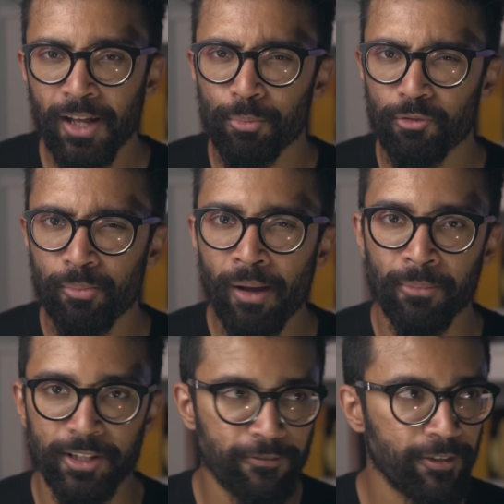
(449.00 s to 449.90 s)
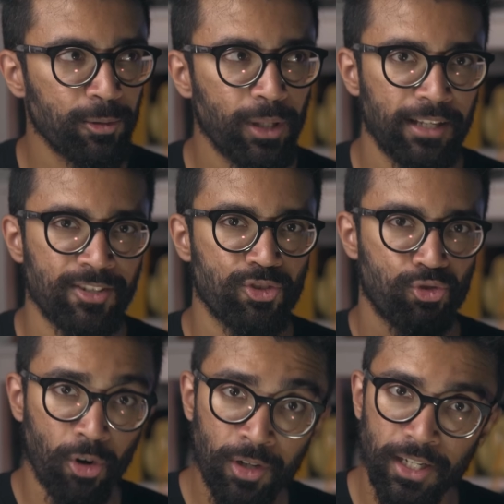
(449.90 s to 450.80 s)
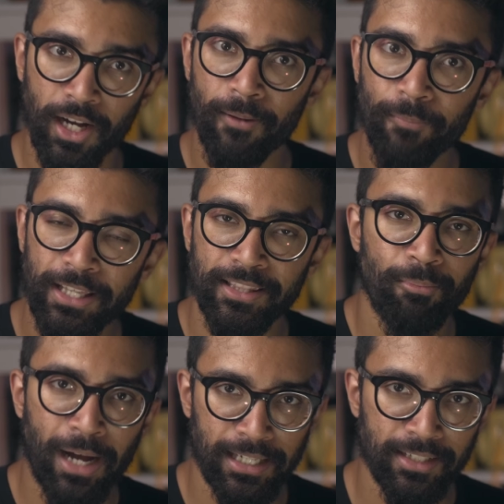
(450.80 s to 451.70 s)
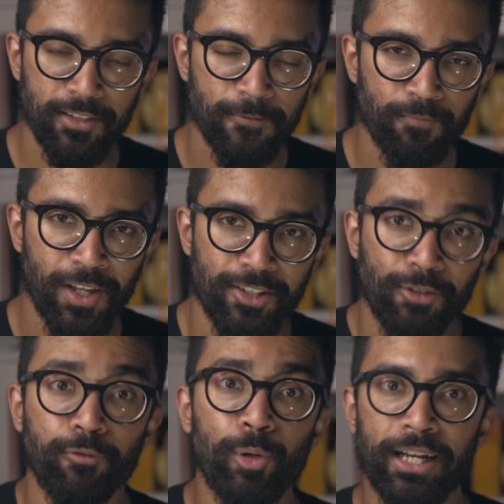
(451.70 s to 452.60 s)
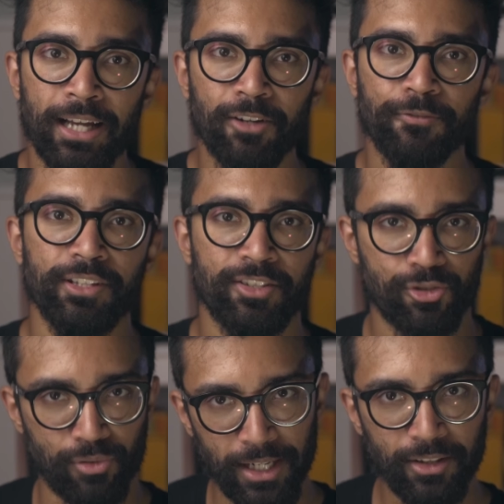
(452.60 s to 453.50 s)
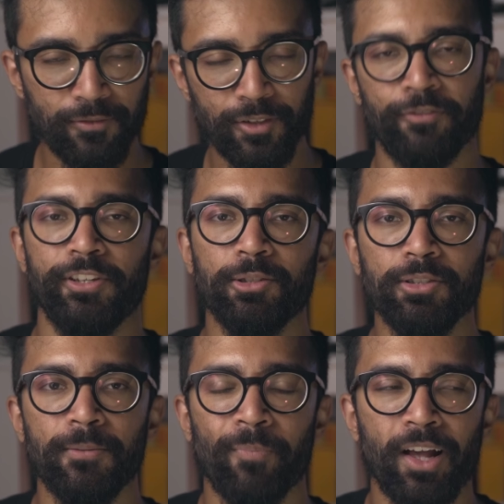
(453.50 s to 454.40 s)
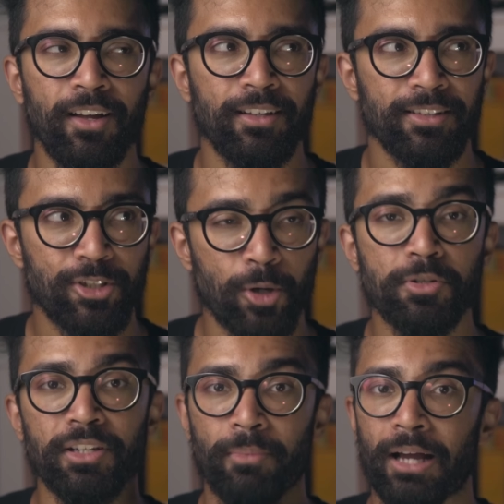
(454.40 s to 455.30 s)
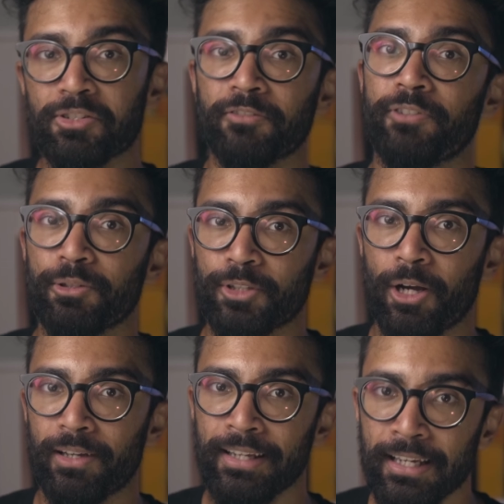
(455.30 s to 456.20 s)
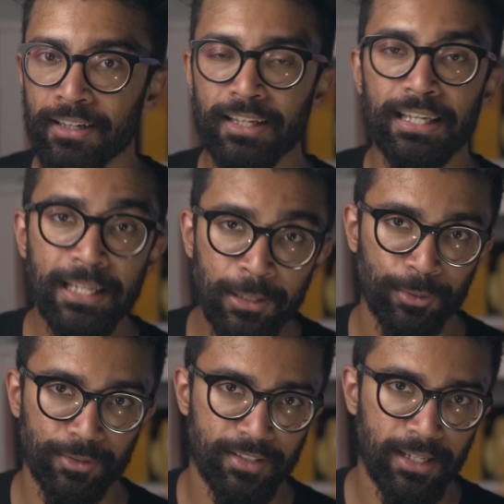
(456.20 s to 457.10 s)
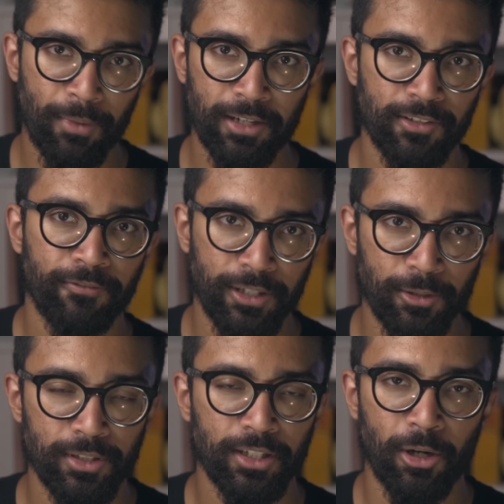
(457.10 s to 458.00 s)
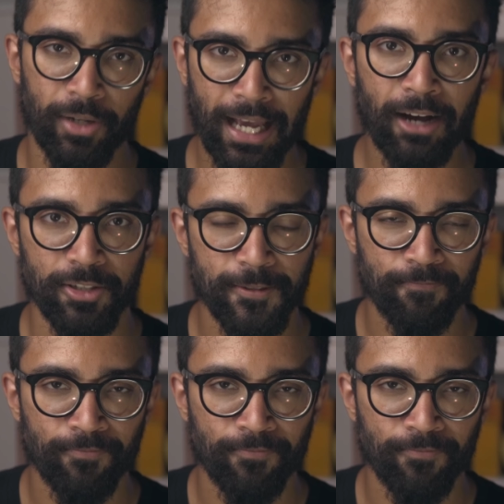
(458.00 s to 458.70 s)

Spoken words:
But remember, the field is stronger in the magnet. So if we account for the strength of the field, the total amount of field going in equals the amount of field going out.